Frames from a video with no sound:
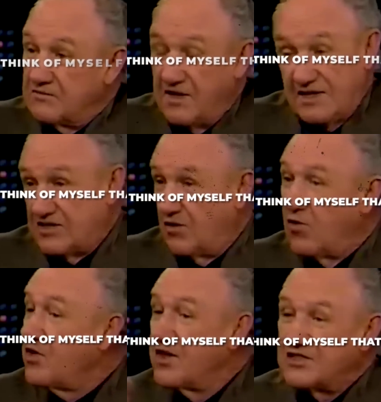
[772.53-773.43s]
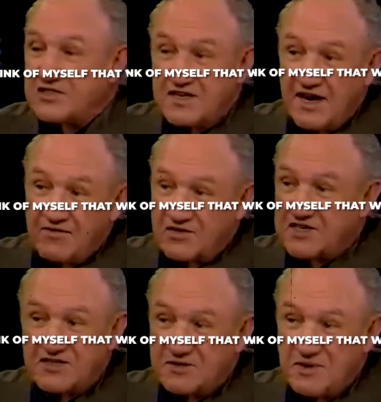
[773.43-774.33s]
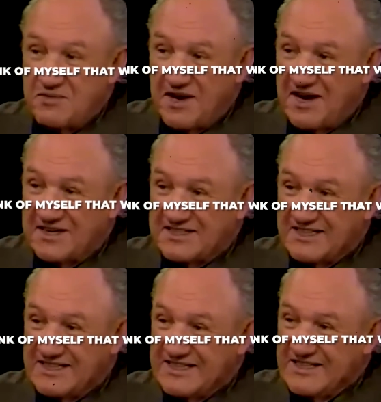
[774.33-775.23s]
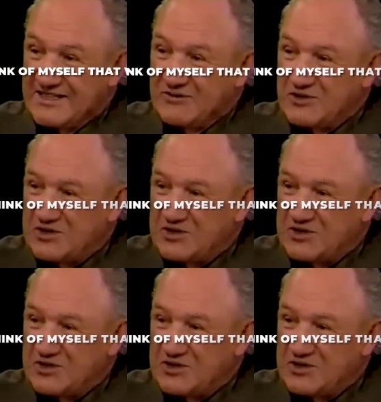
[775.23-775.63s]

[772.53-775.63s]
never think of myself that way, he admitted.